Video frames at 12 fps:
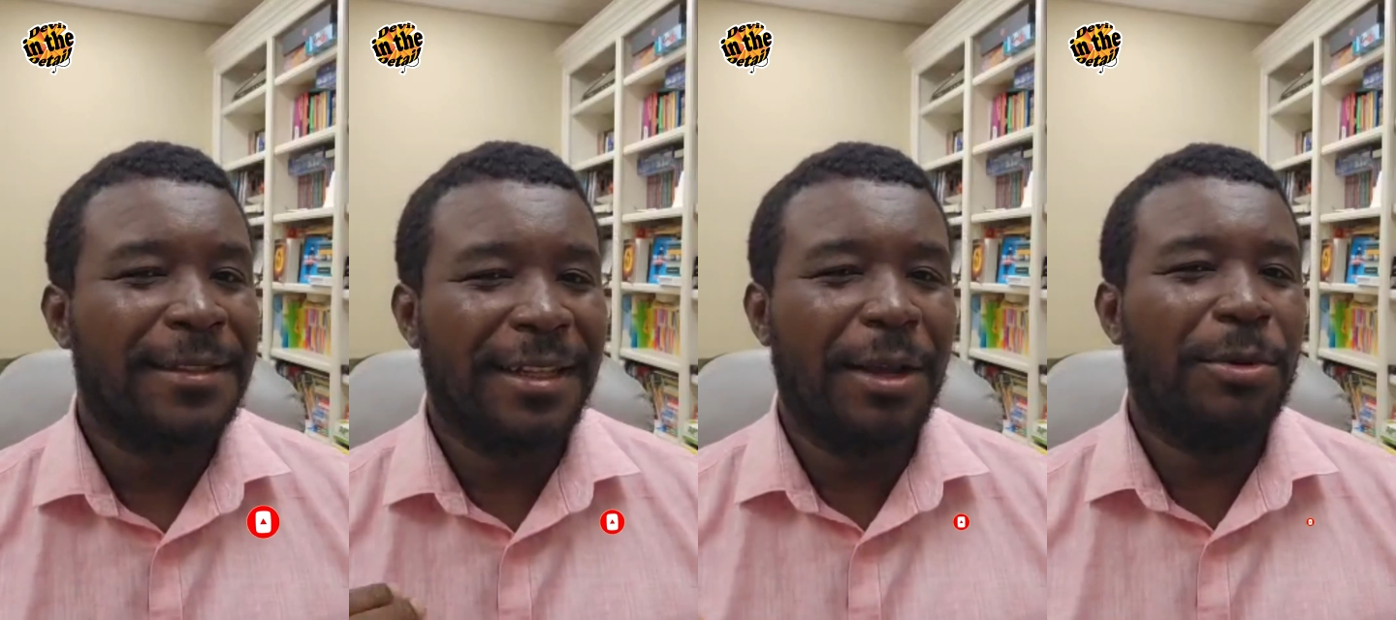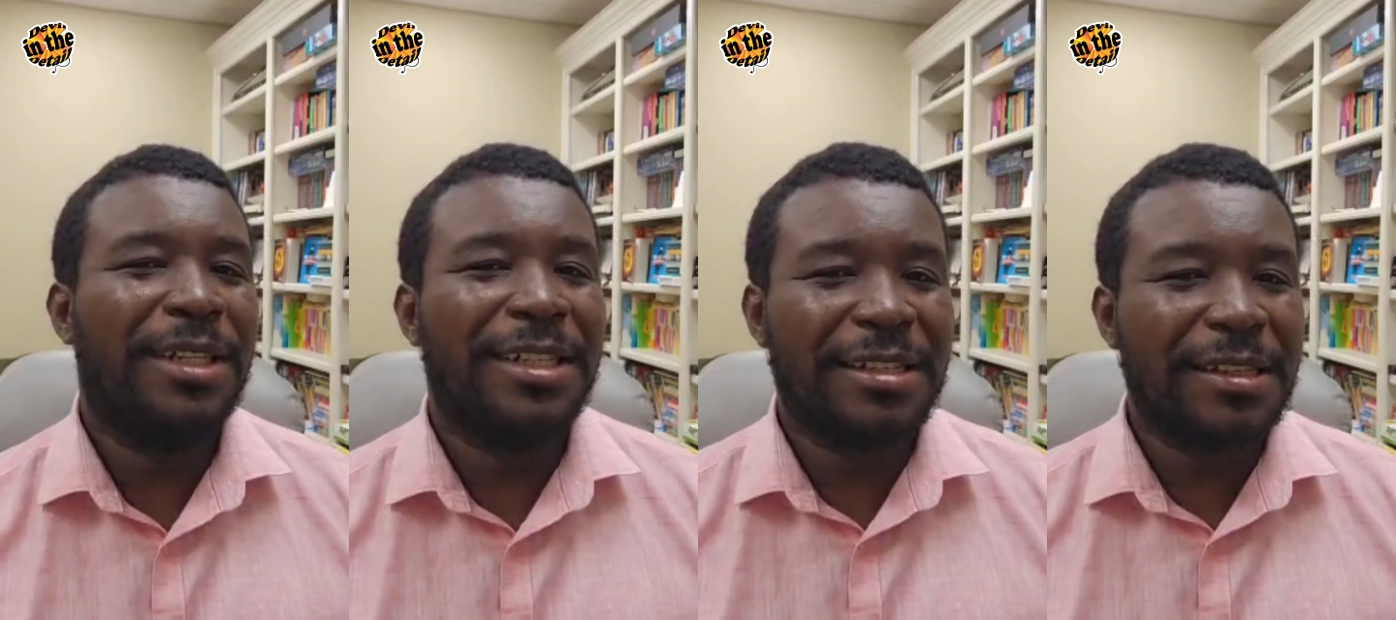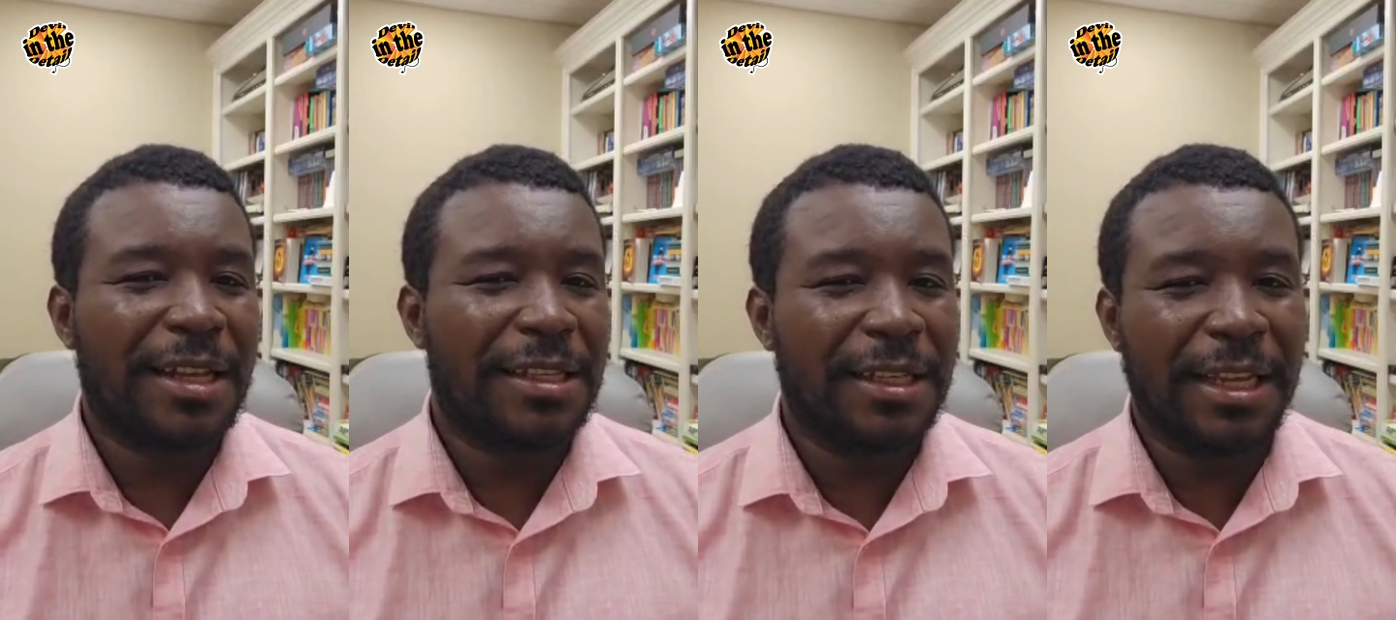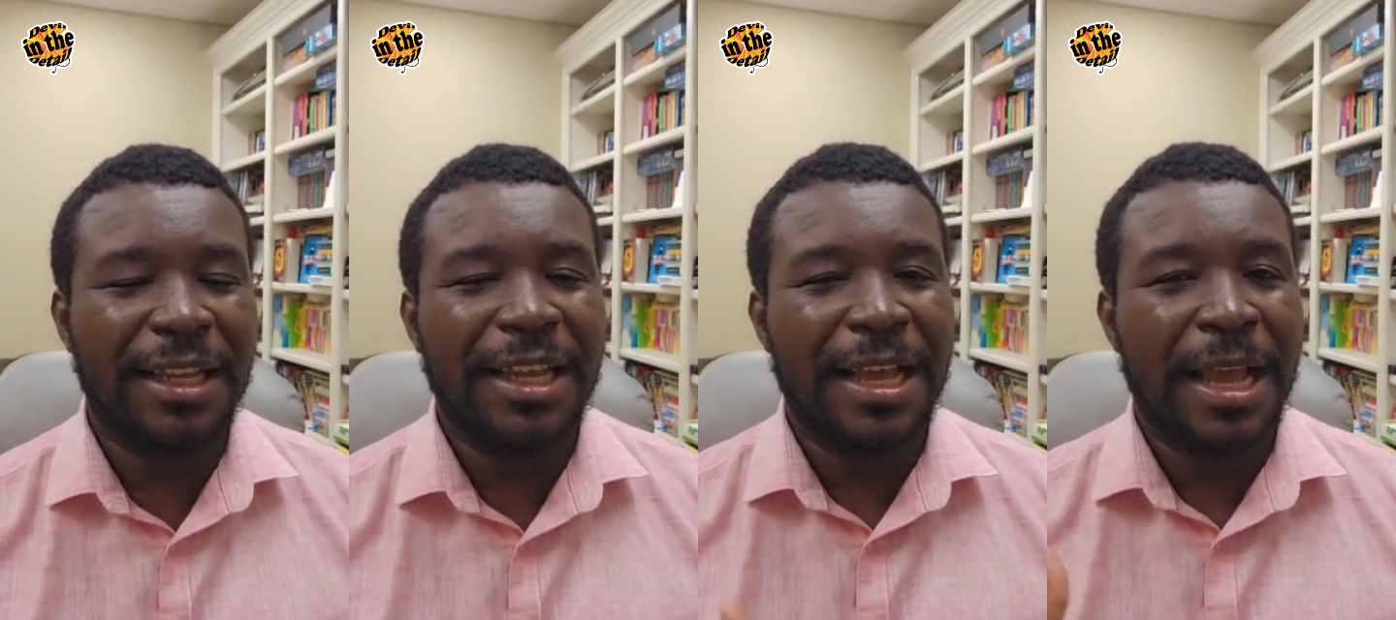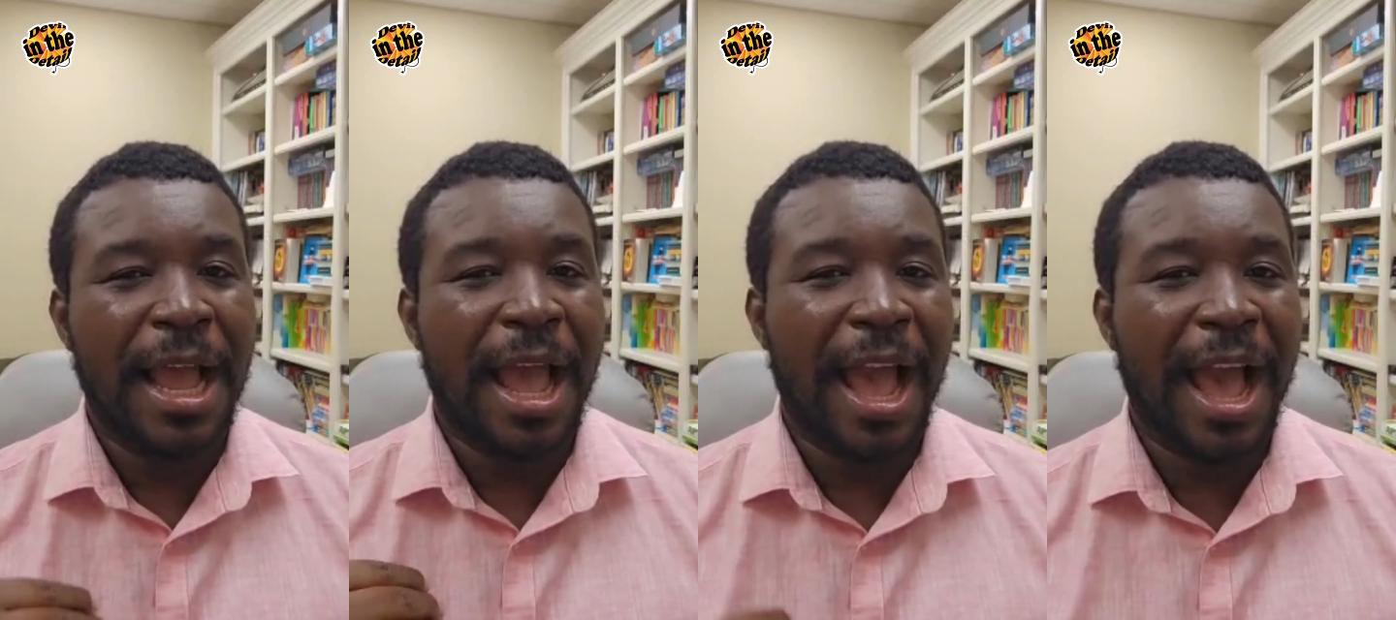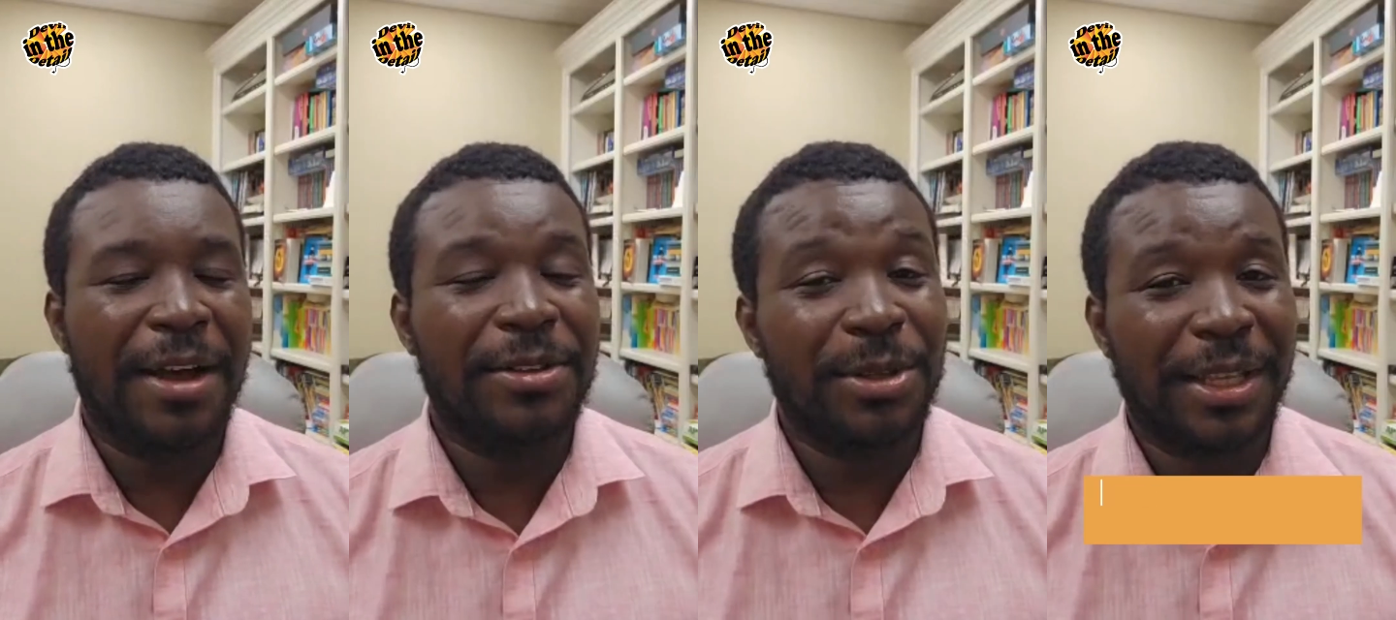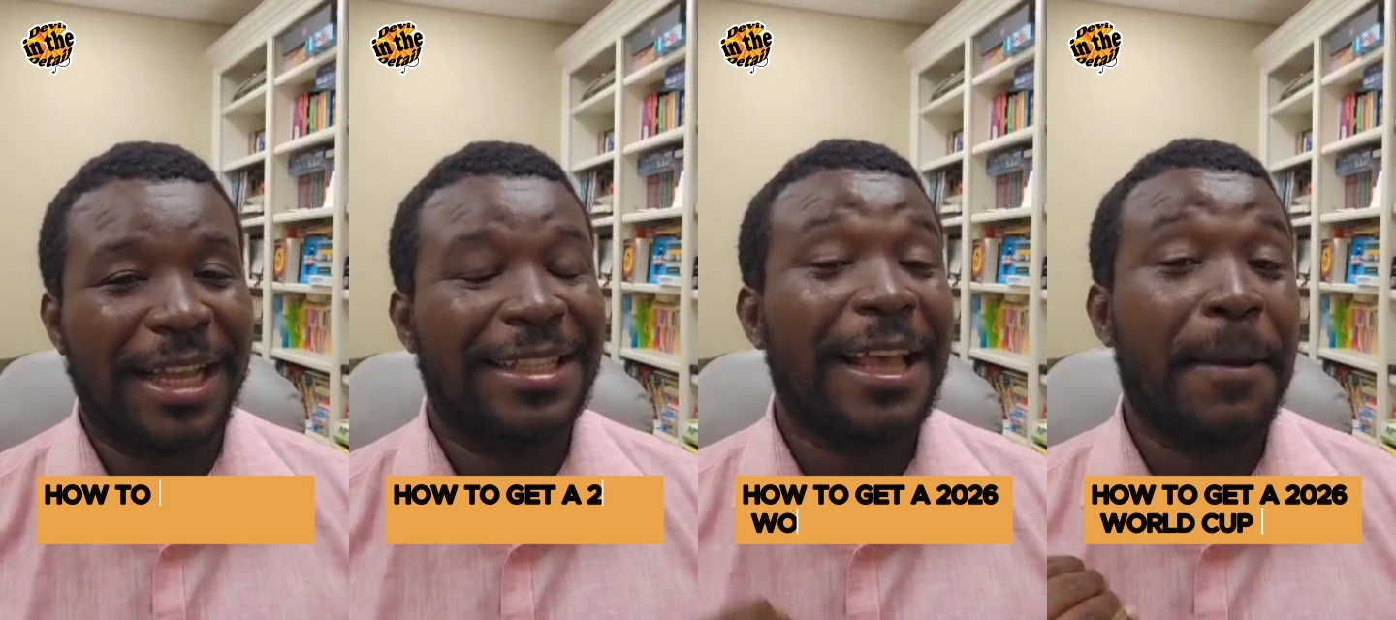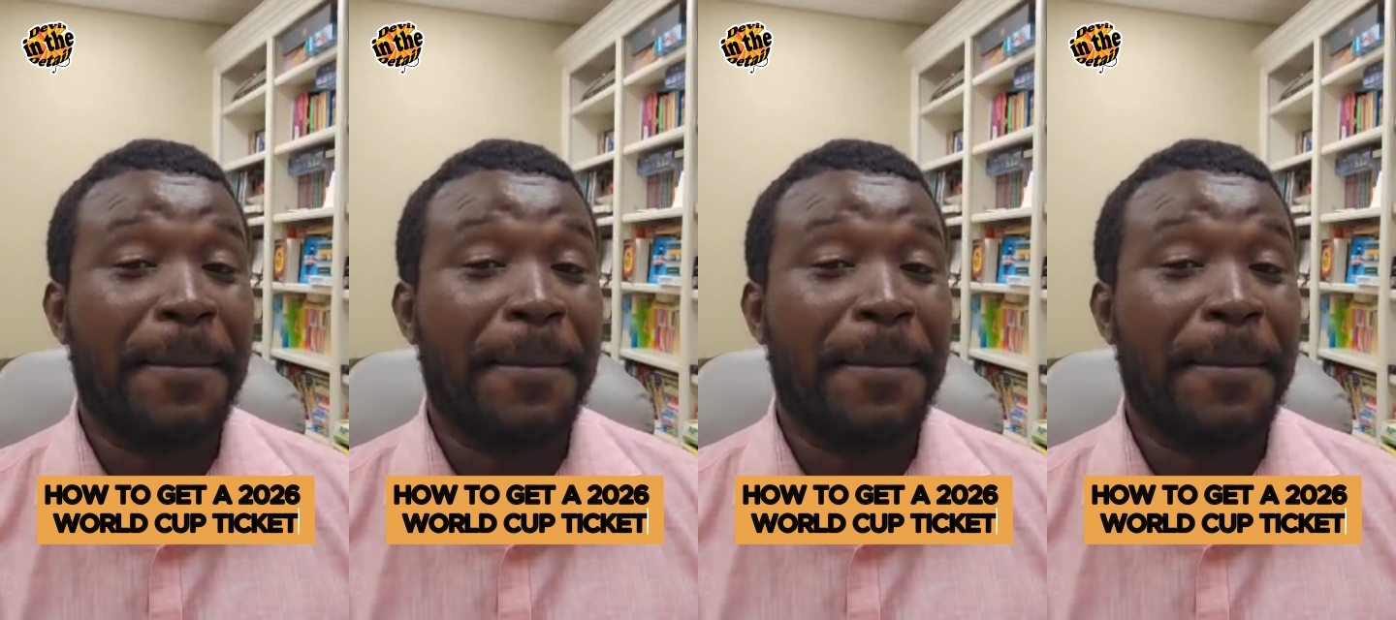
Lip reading: Today we're discussing how to get